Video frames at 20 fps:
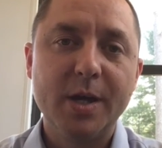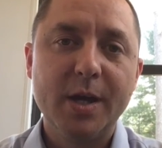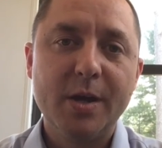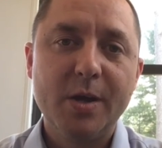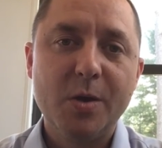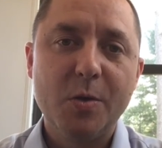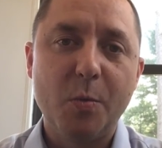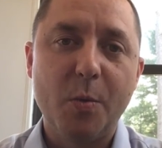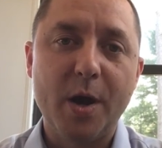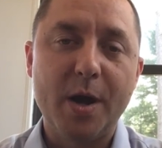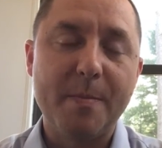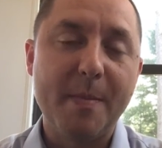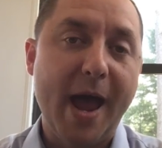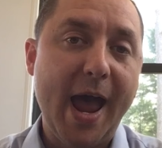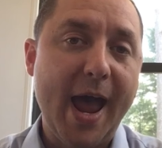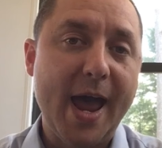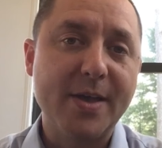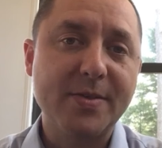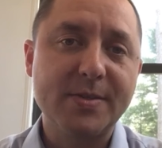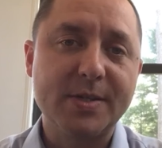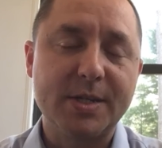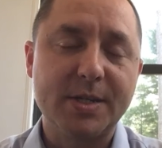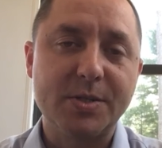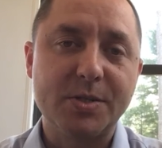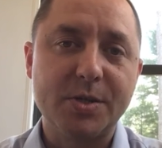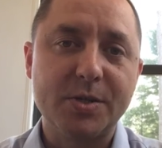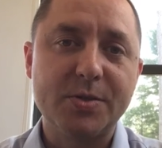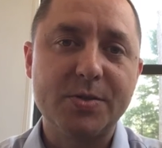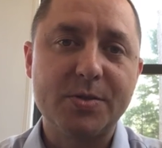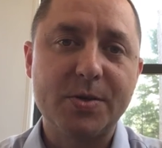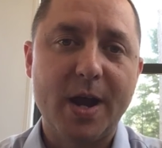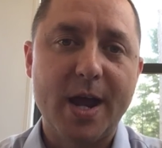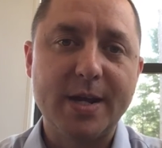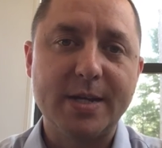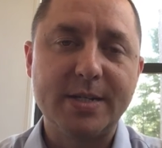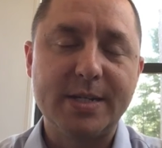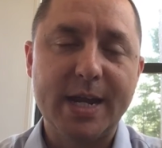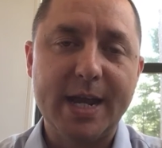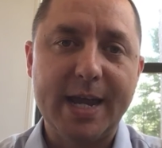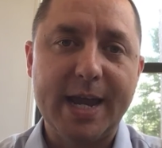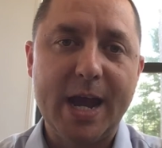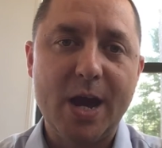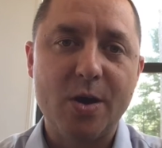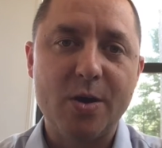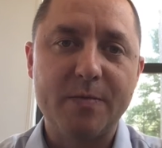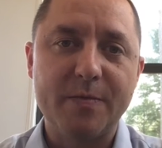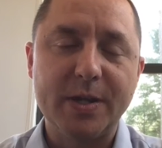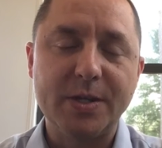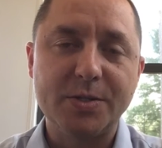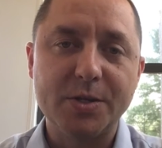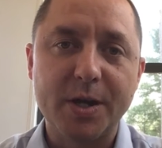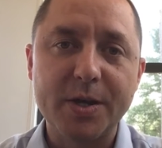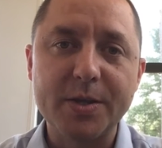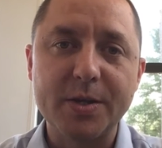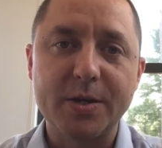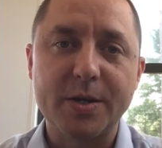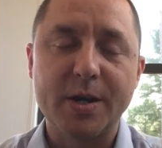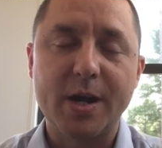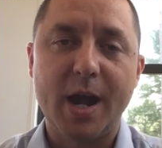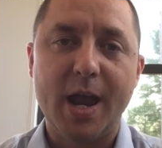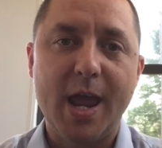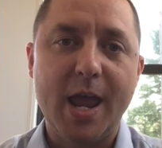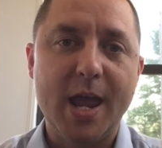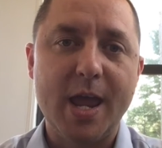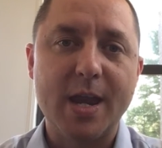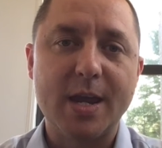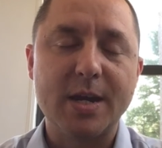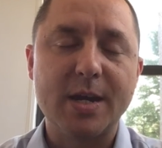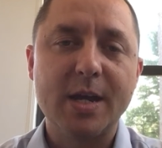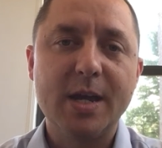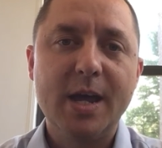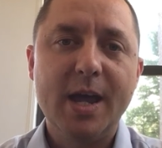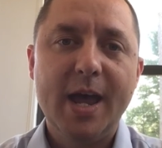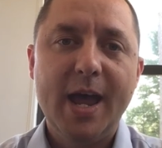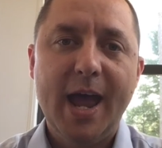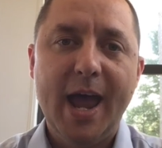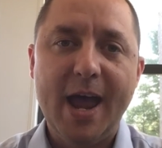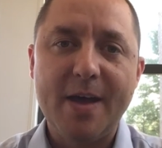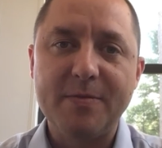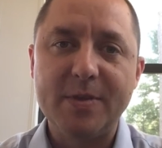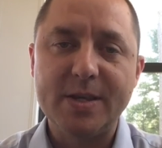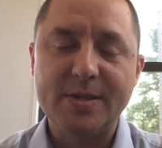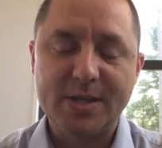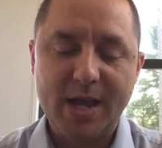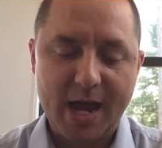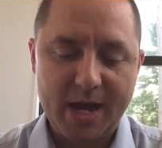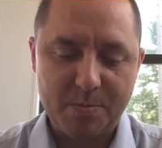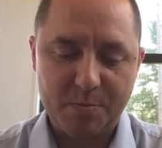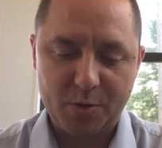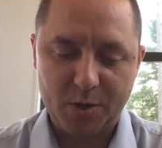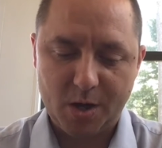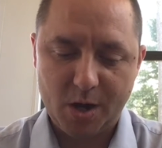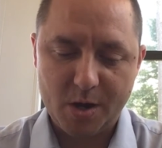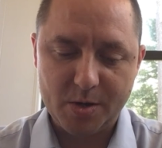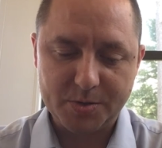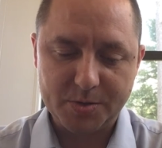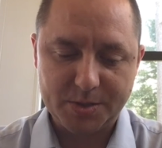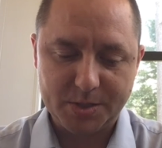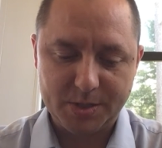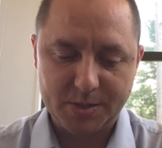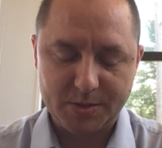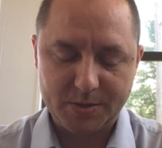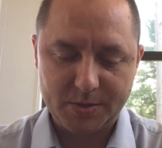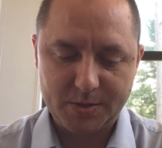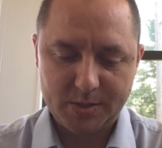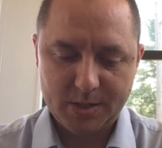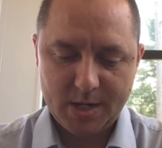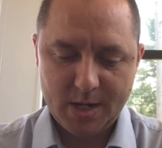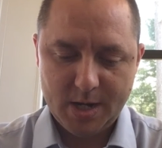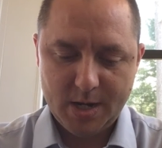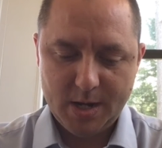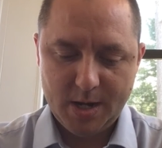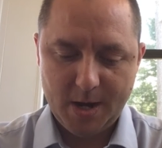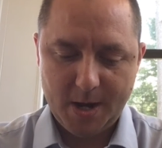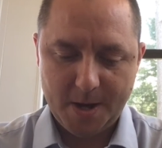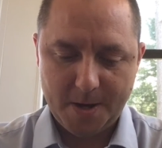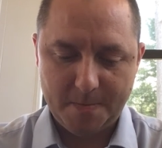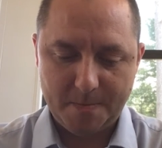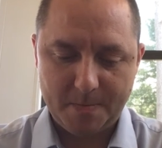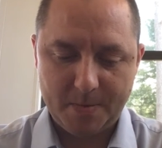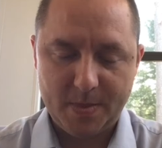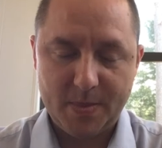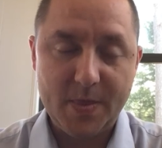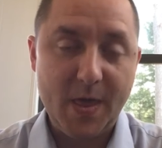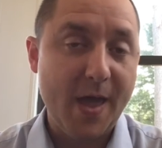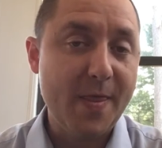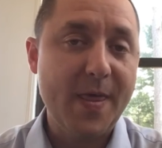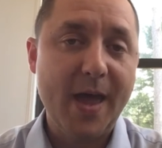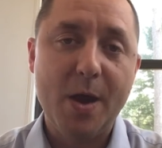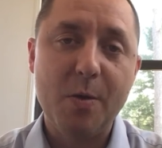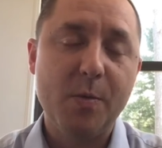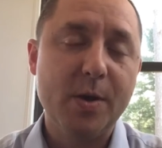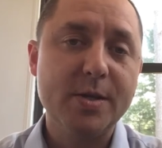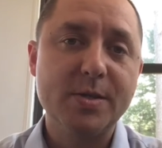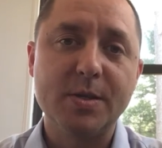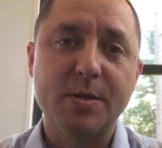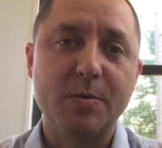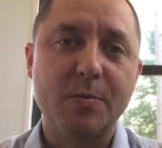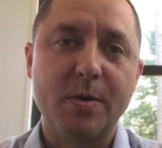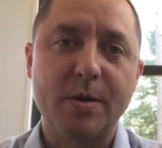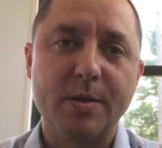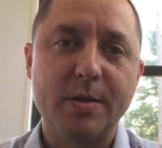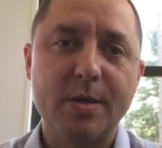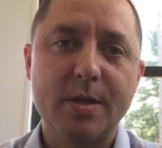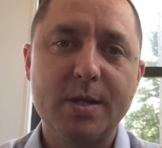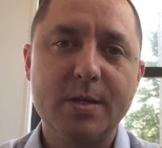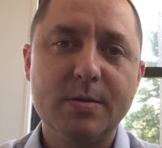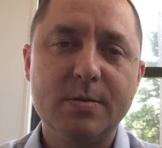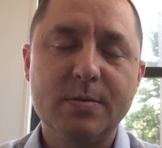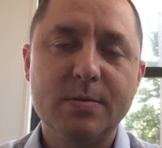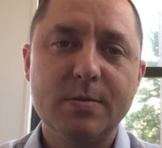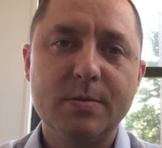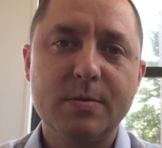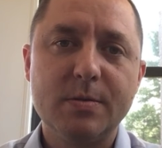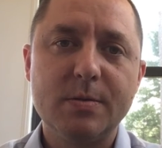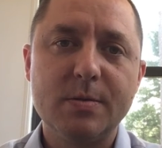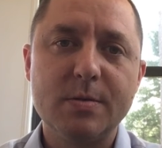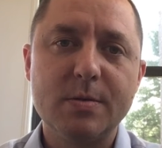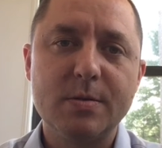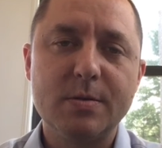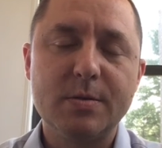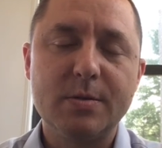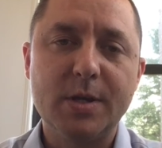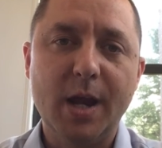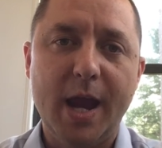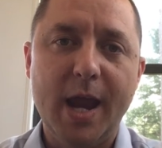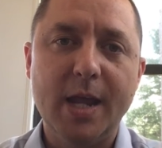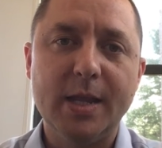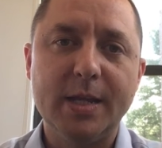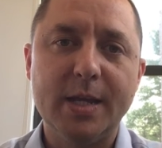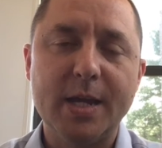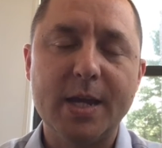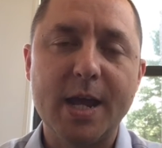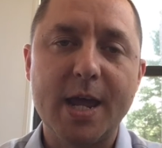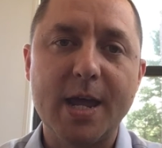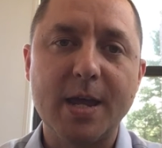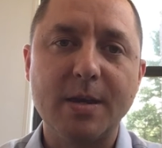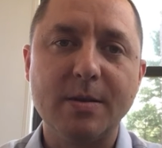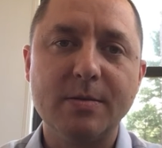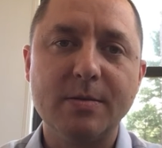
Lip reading: wear masks and just try to take care of each other and have these added precautions. That wasn't worth it to alienate